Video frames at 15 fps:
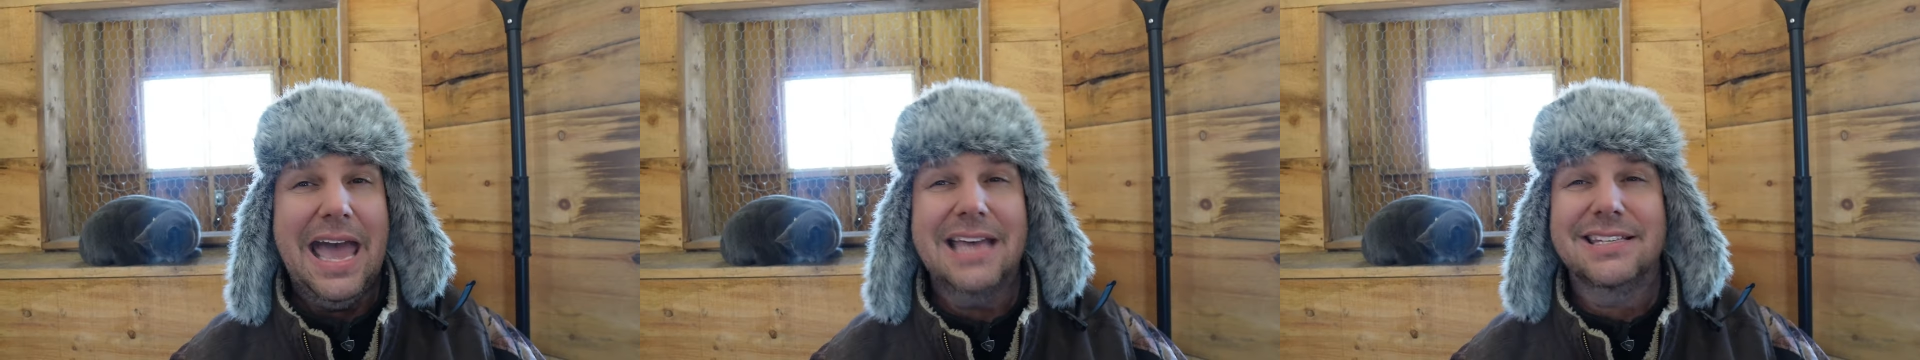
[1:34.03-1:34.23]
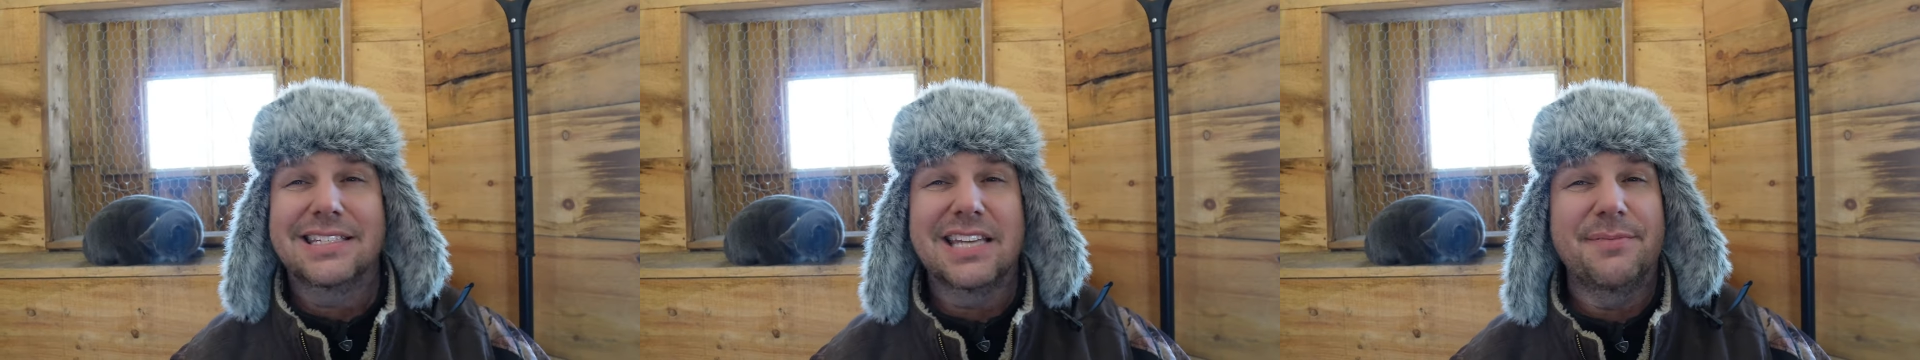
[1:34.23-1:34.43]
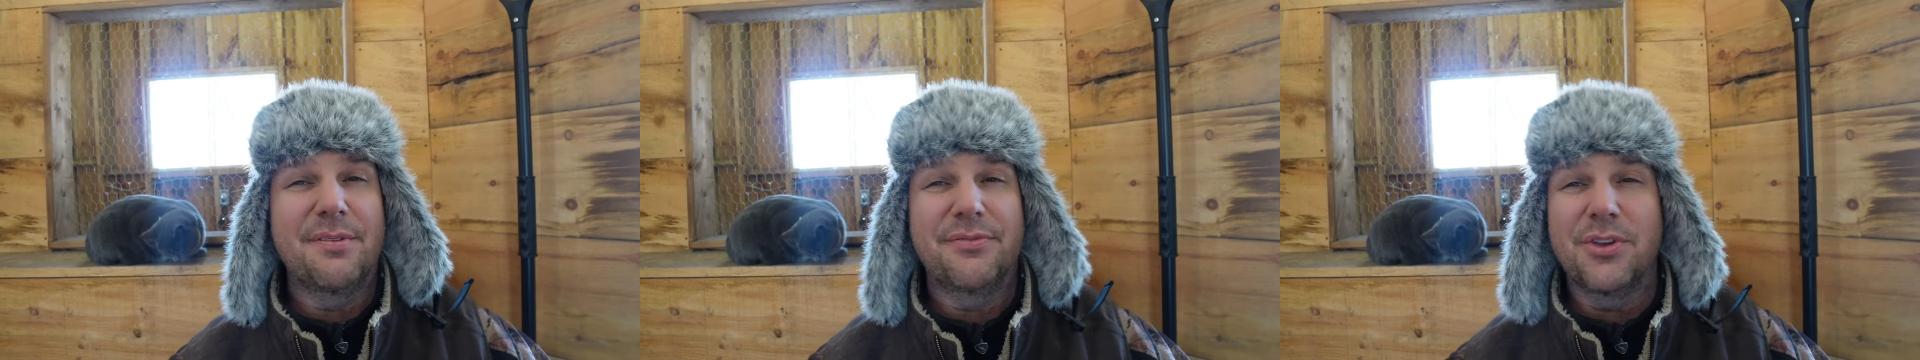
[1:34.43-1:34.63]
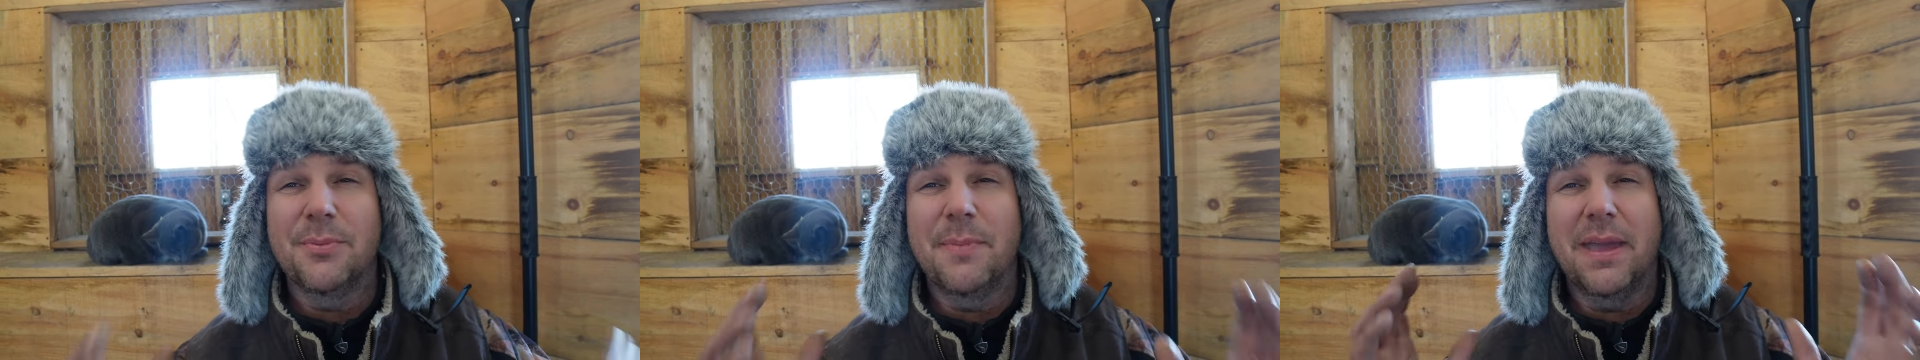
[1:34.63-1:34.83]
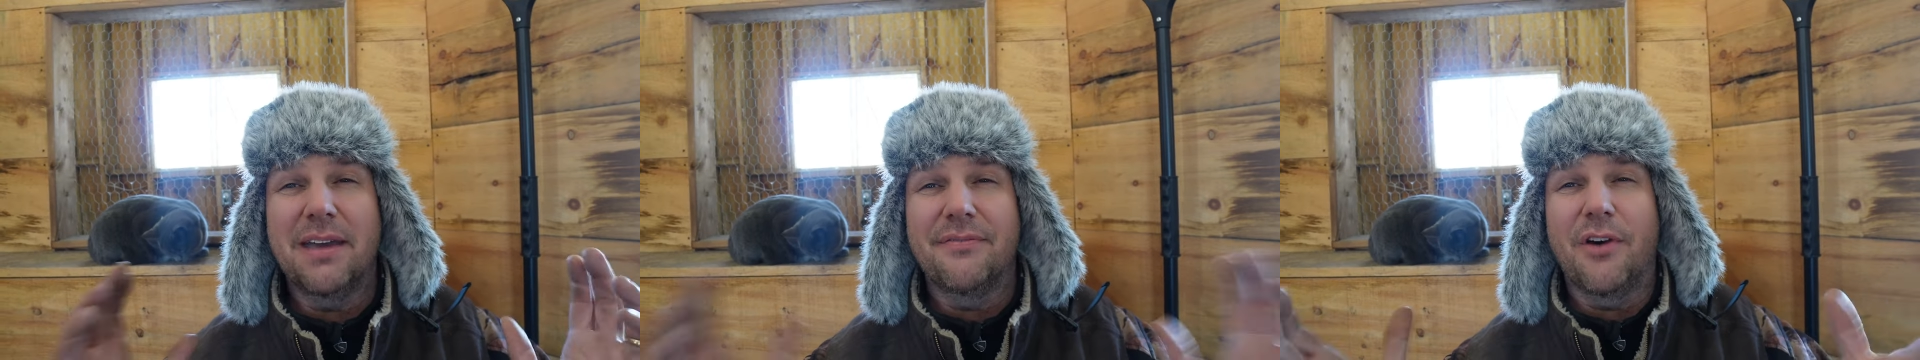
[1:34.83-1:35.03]
As some of you
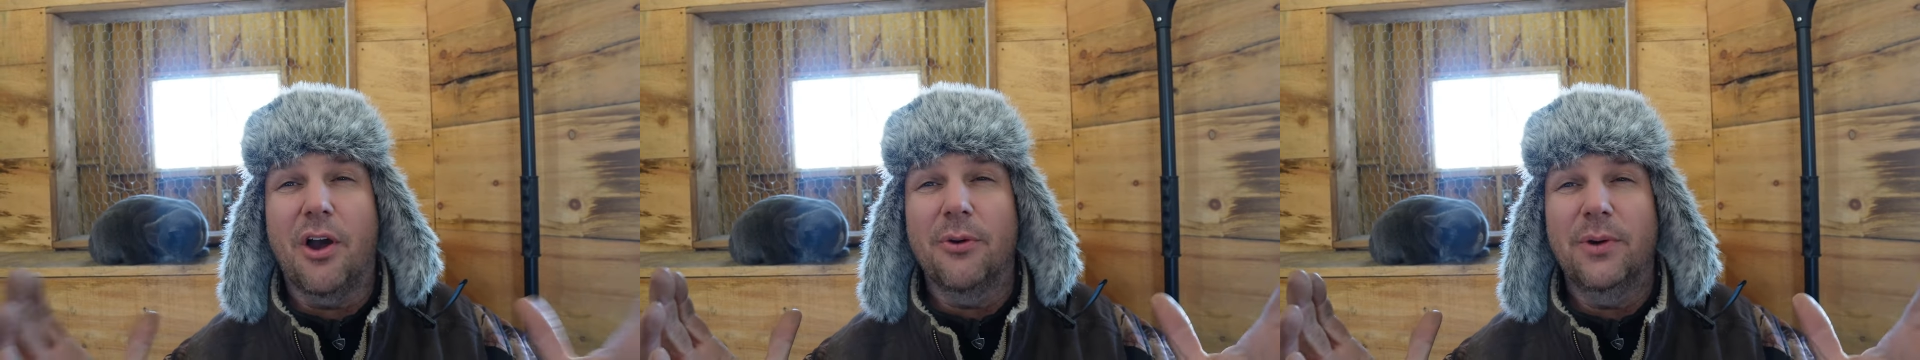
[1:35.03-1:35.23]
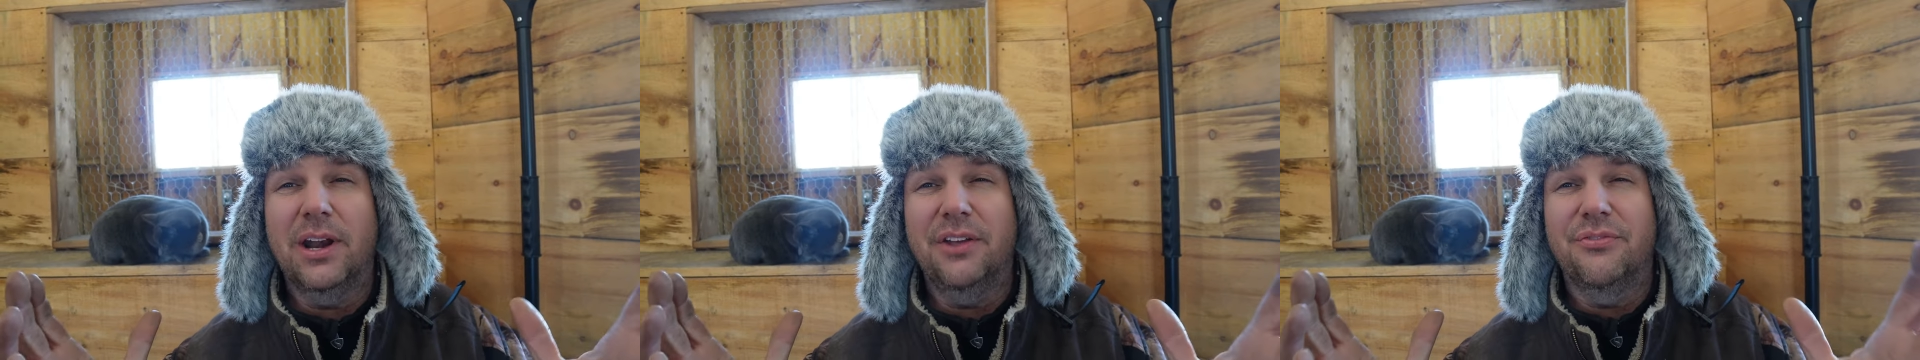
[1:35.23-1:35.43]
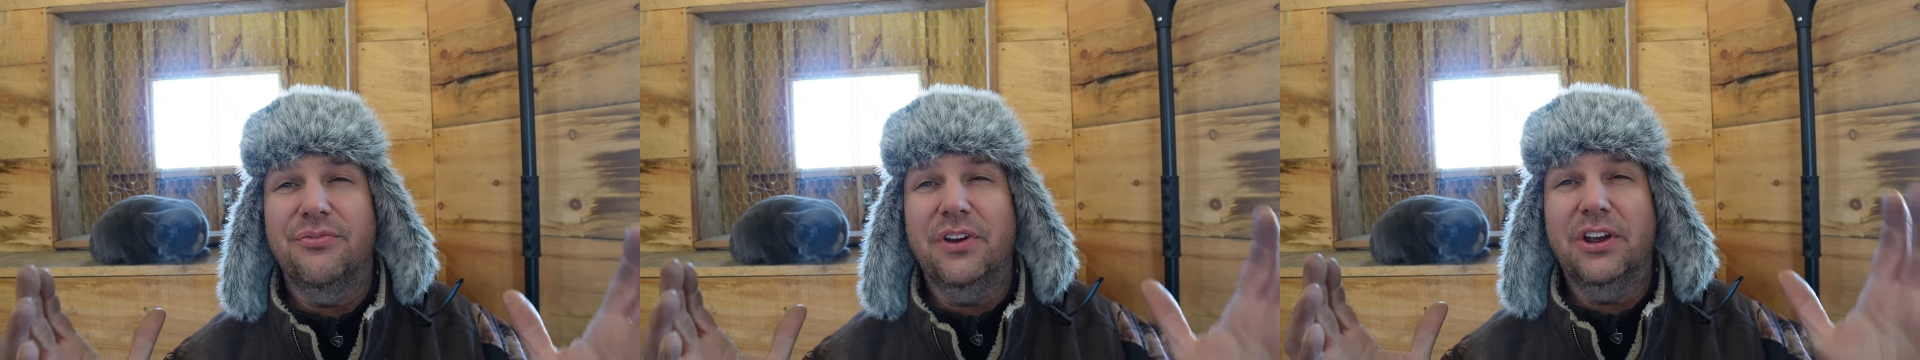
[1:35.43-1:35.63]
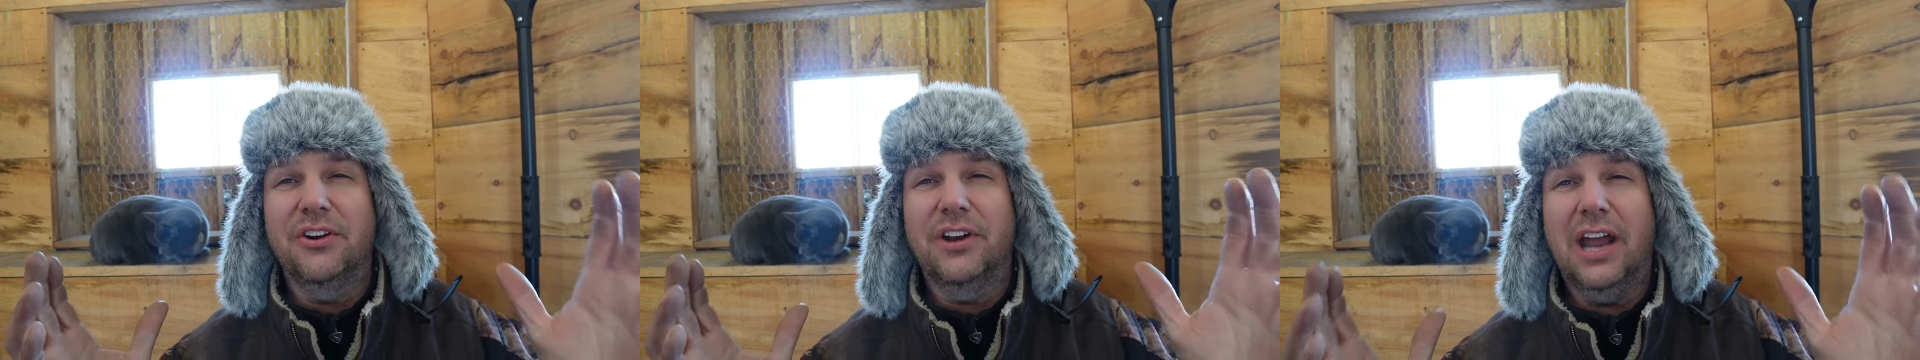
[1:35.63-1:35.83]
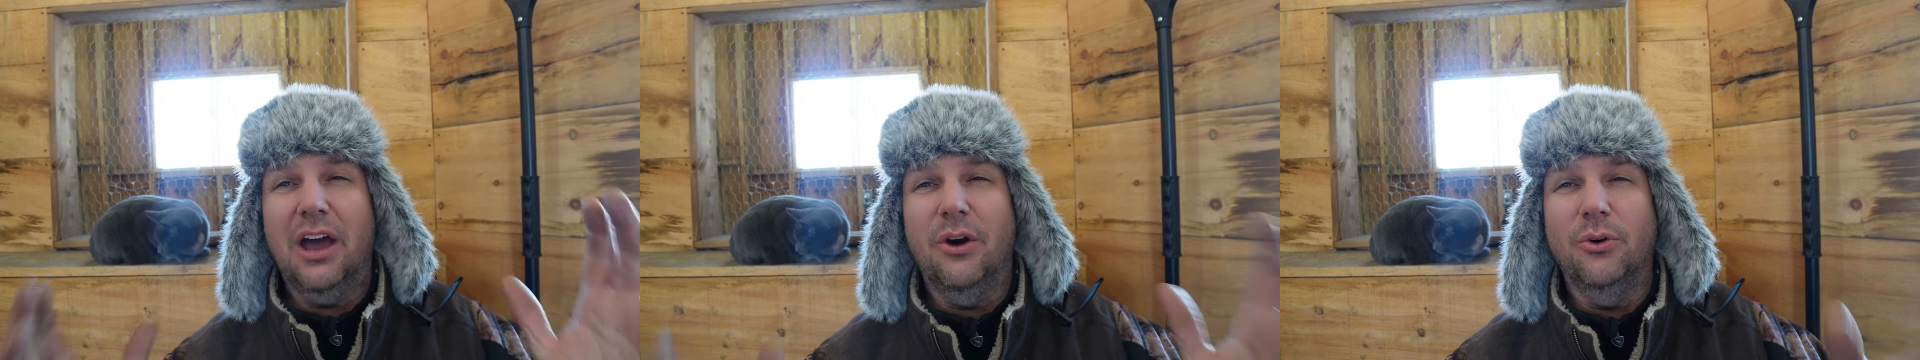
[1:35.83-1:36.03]
may have already
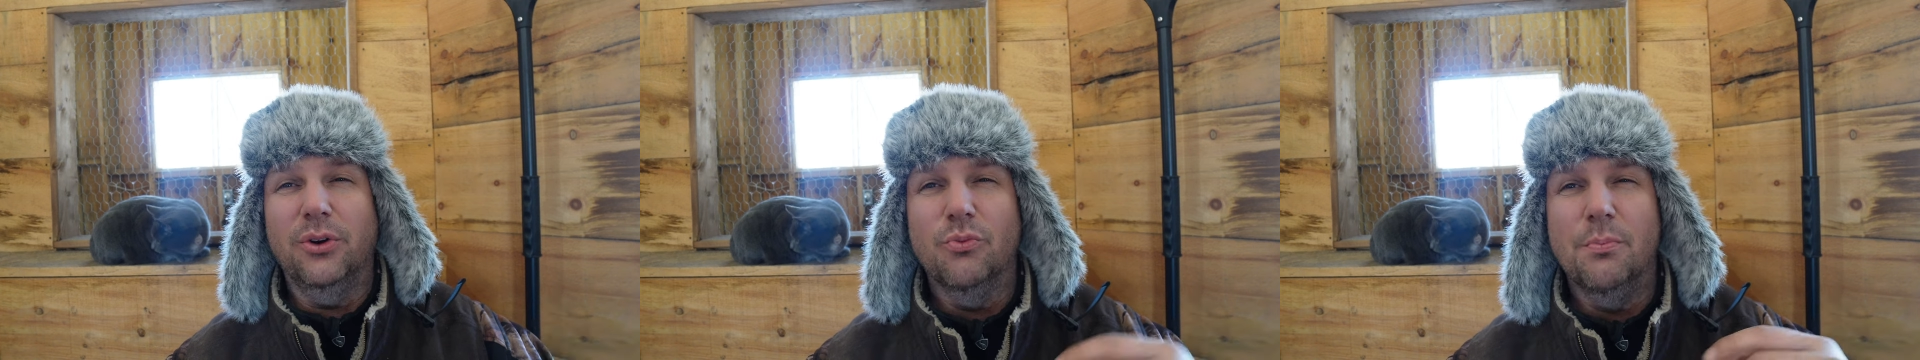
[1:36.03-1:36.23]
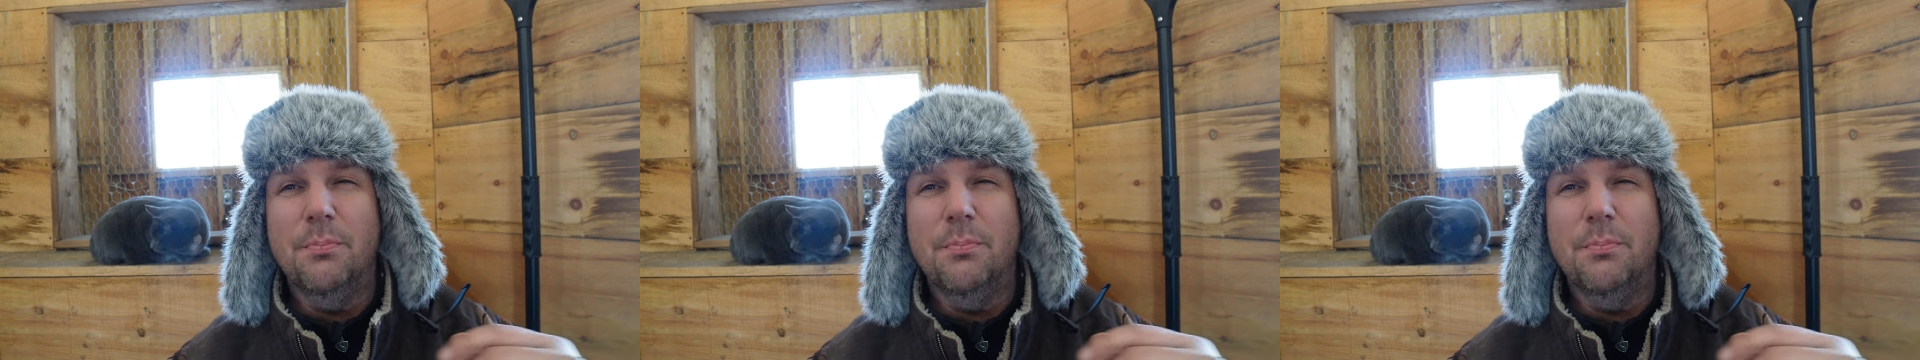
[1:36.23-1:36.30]
figured out,